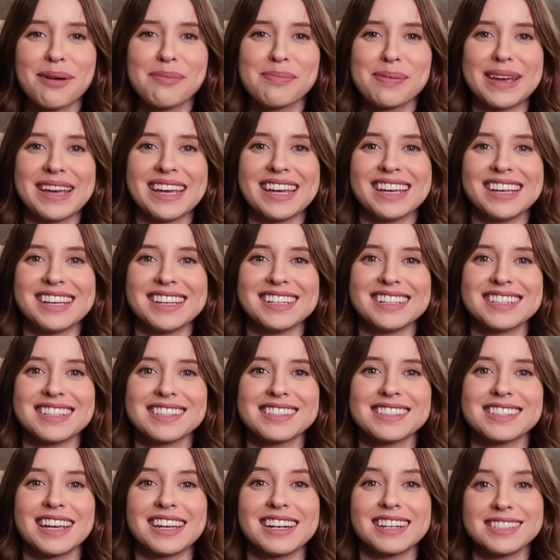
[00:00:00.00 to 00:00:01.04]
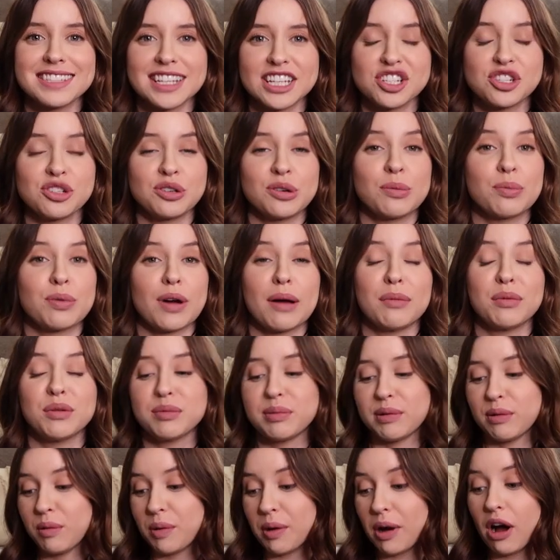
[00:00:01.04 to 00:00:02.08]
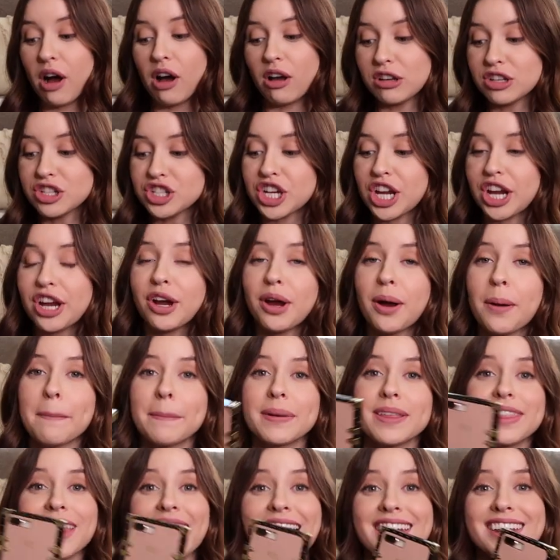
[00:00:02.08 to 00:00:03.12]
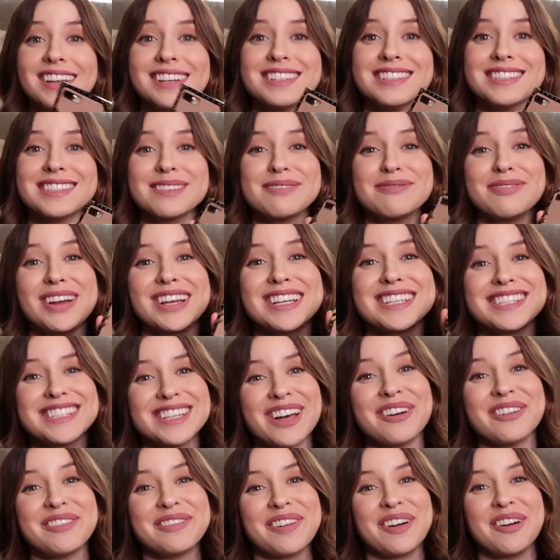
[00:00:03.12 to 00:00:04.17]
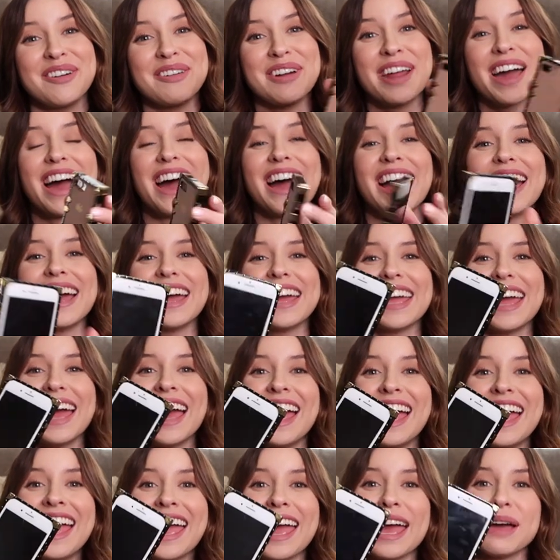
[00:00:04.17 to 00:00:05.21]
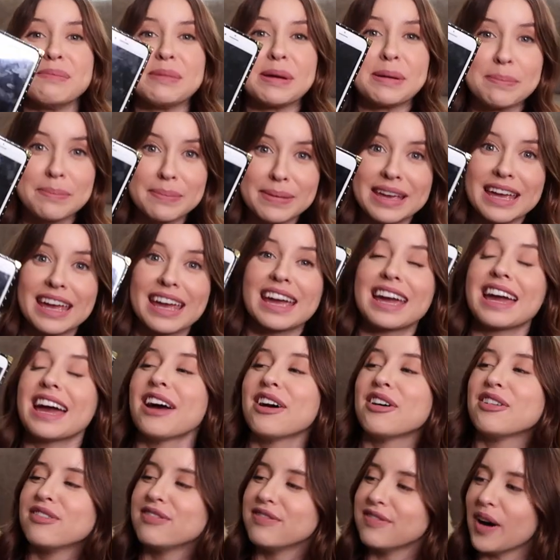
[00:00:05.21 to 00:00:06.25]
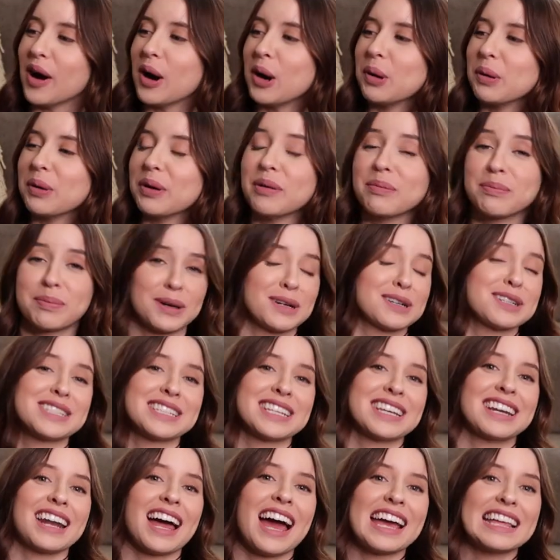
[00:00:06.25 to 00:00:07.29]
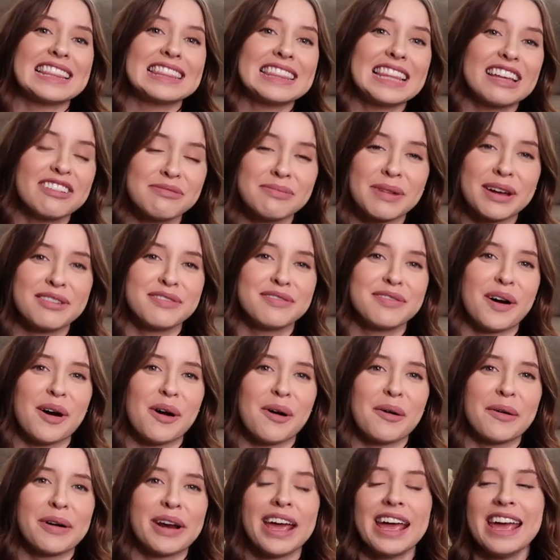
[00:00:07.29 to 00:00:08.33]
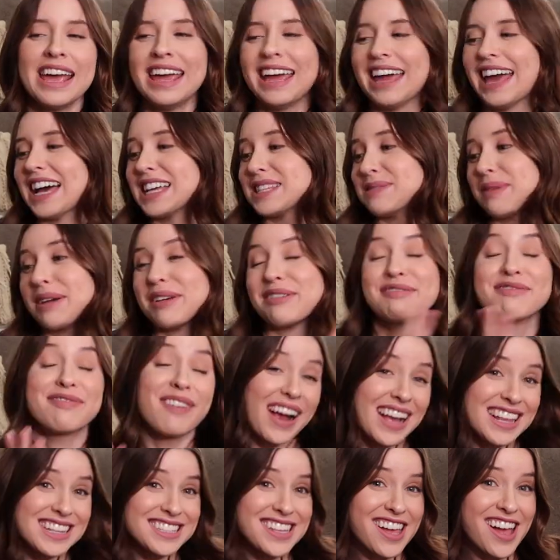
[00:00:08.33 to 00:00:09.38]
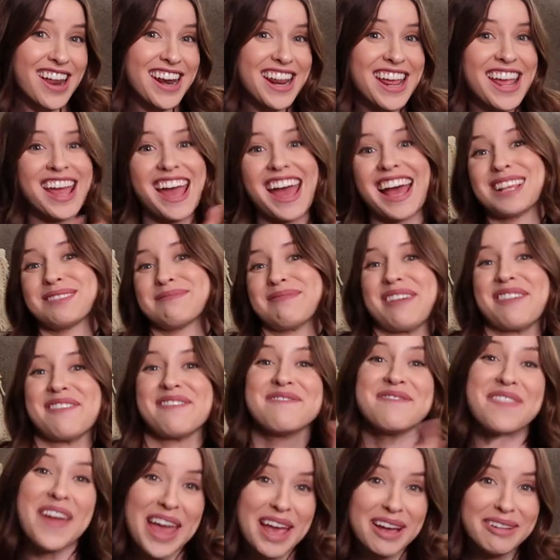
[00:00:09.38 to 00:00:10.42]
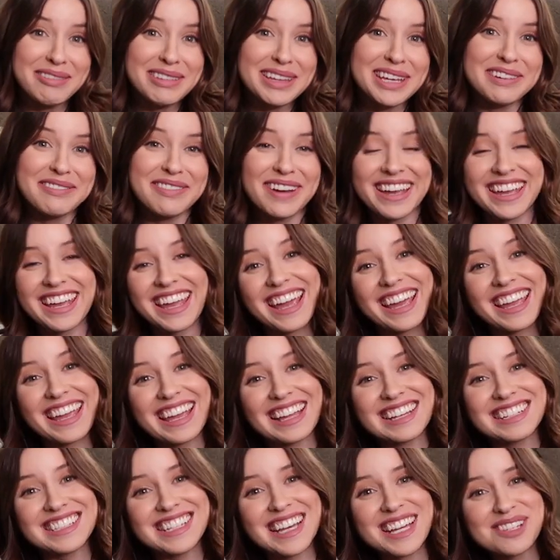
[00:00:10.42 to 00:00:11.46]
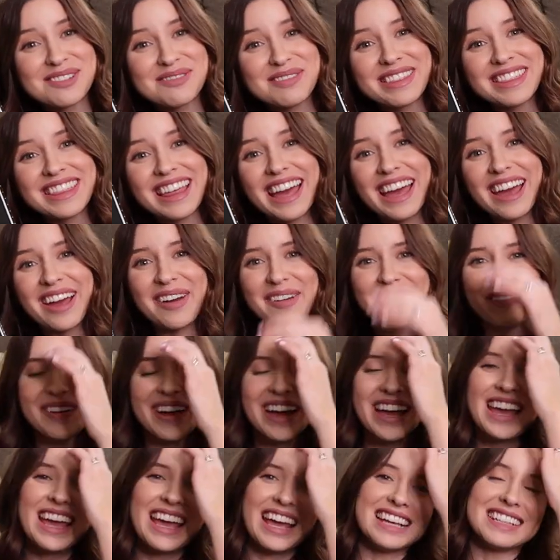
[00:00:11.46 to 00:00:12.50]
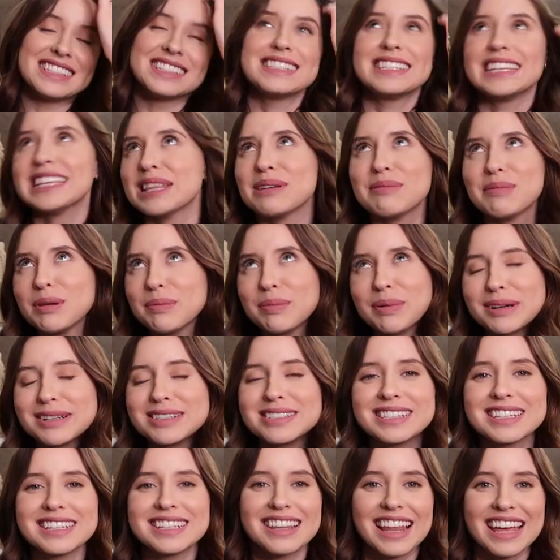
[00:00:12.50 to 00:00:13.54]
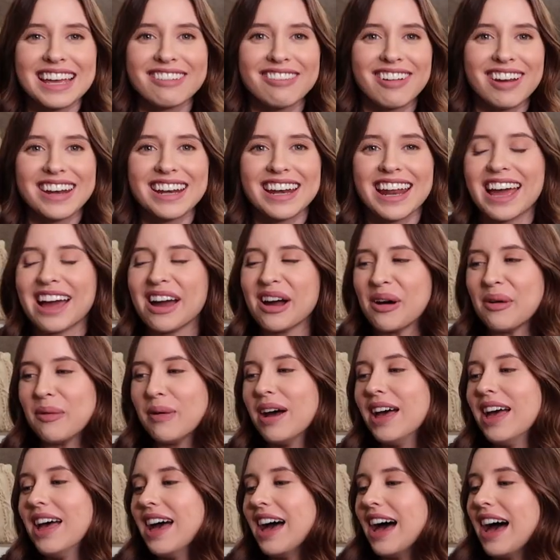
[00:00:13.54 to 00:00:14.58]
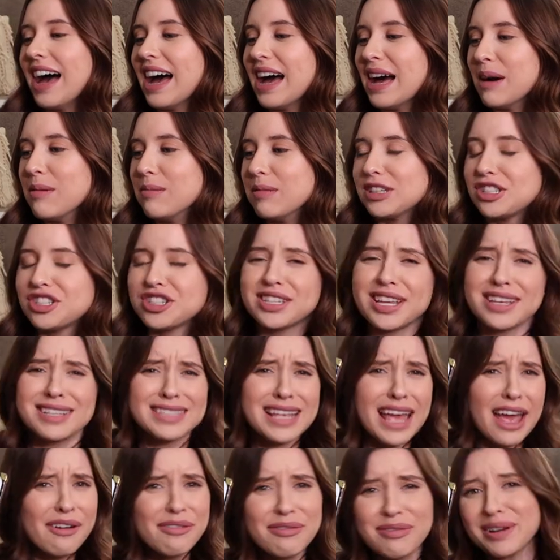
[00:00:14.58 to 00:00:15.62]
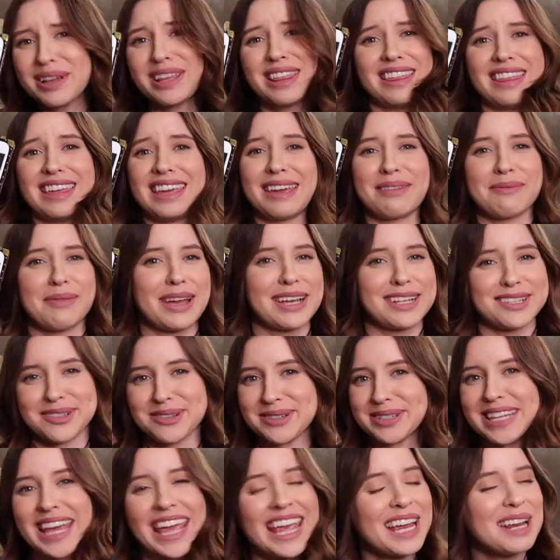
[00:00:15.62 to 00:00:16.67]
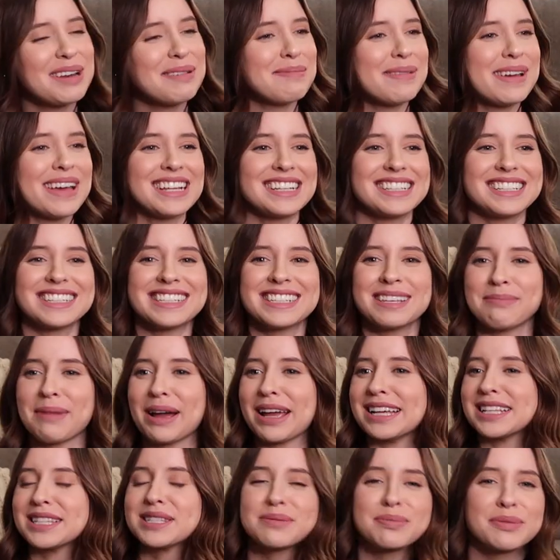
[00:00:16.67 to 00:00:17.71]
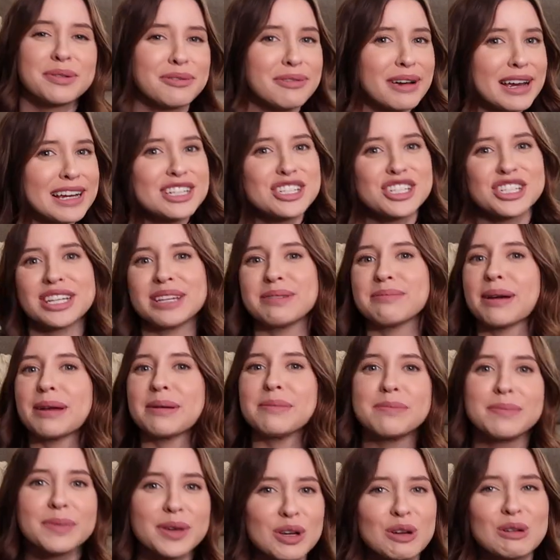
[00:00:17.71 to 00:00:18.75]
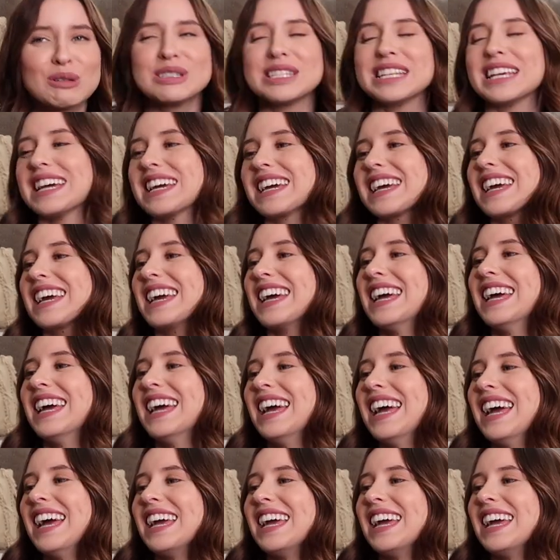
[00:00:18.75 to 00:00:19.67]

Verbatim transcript: up is an essential probably we all share, but that is my cell phone. I am a big phone person. I love my phone. It has my friends on it, it has my family if I can't get in touch with them and see them in person like right now. Um, it just has everything, my entertainment, my inspiration, my music.